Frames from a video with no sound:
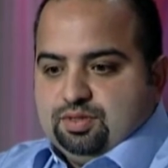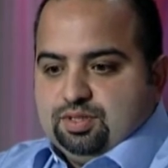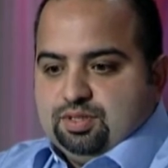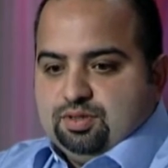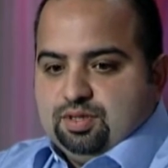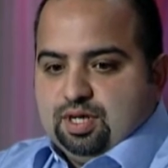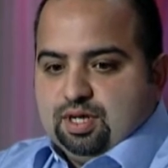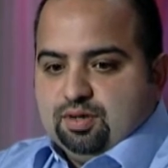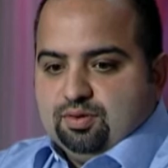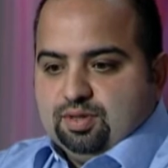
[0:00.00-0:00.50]
to
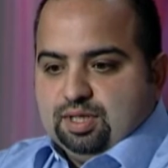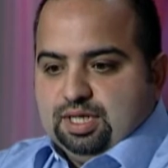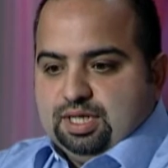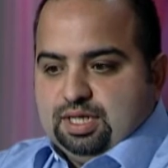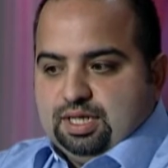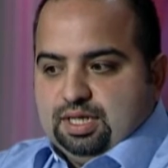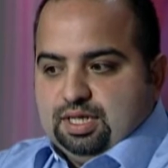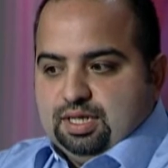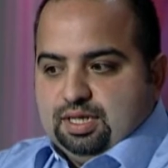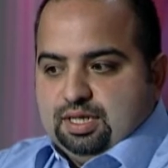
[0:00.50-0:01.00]
not
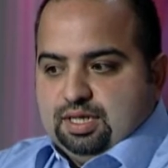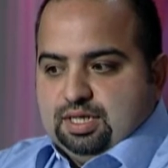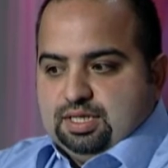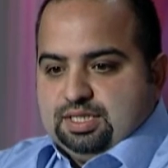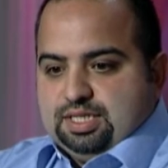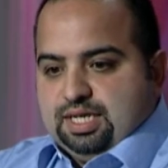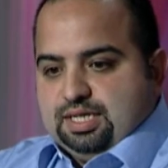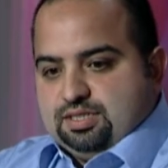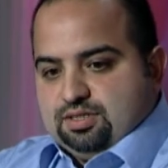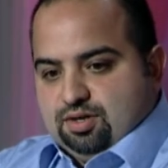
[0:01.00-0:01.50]
only
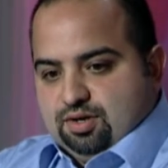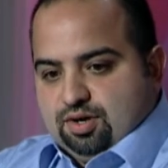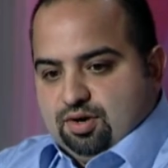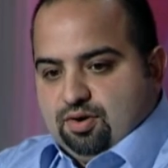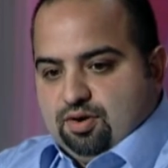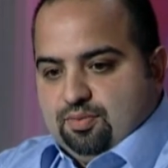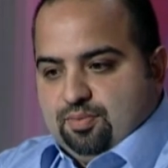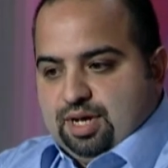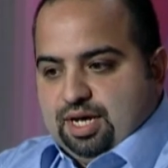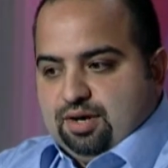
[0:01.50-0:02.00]
test our
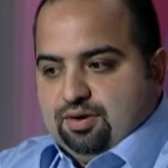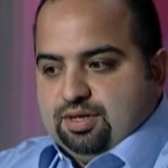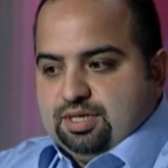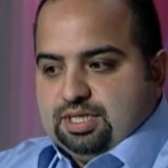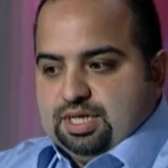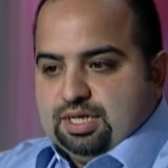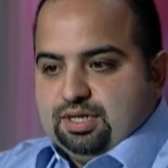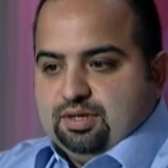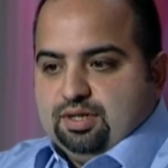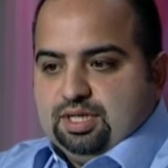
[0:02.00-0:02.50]
current battery
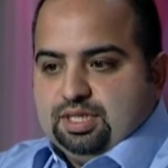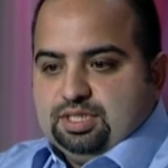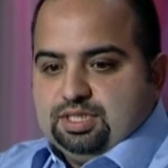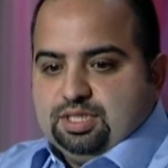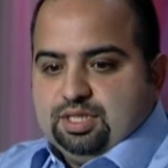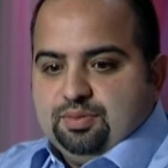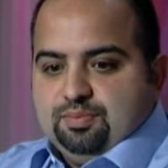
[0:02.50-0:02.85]
technology,